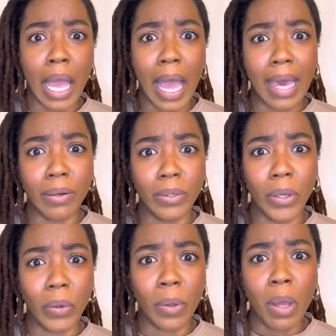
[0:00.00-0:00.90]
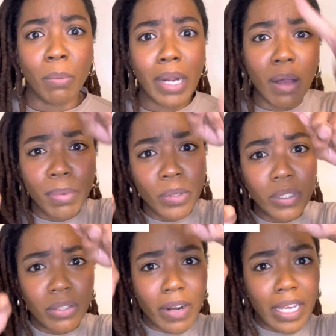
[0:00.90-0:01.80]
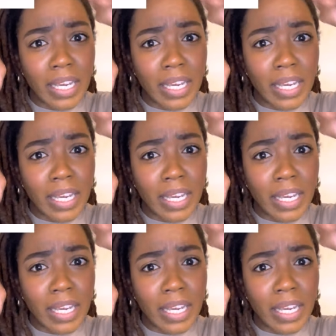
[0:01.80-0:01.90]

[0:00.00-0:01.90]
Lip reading: I don't know, but I'll post it right